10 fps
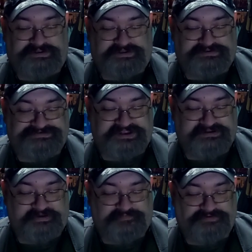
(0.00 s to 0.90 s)
it's got a
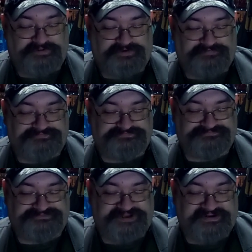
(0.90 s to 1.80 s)
couple of little
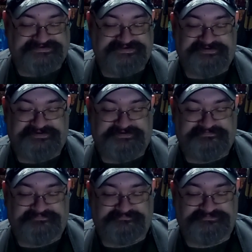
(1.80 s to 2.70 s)
ticks in
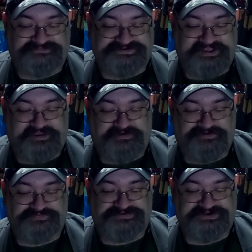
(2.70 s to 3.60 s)
the scales,
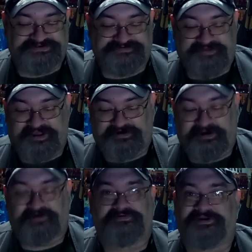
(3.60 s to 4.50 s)
which doesn't matter. I
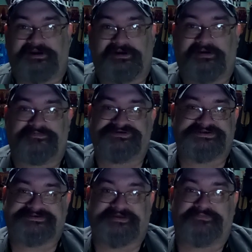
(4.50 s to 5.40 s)
don't care. It's
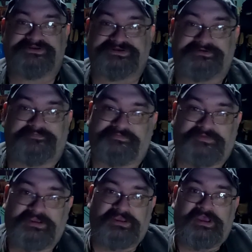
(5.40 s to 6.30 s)
just something
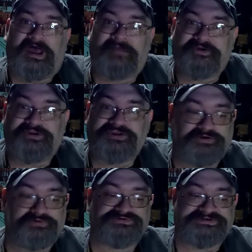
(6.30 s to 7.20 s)
I'm going to
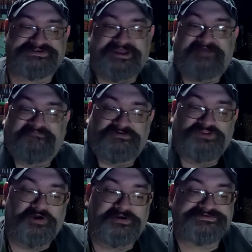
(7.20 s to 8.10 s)
use. It's not for
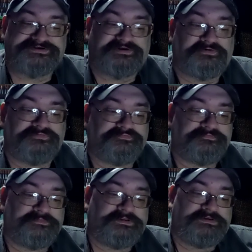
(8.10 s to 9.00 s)
looks, you know.
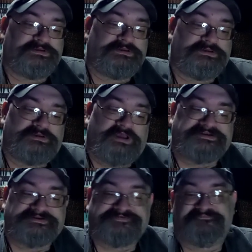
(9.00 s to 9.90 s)
I
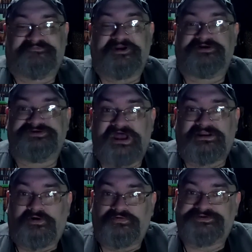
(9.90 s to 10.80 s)
just figured
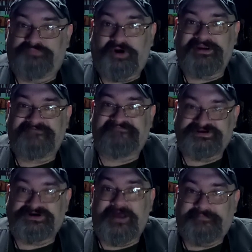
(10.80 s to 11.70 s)
yellow, it's bright. If I
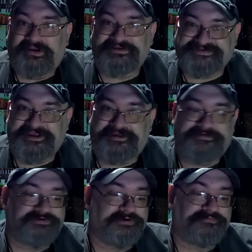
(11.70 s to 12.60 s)
drop it, I'll see it,
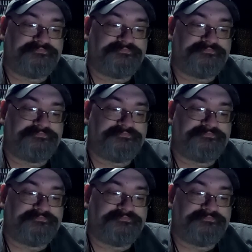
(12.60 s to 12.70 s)
you know.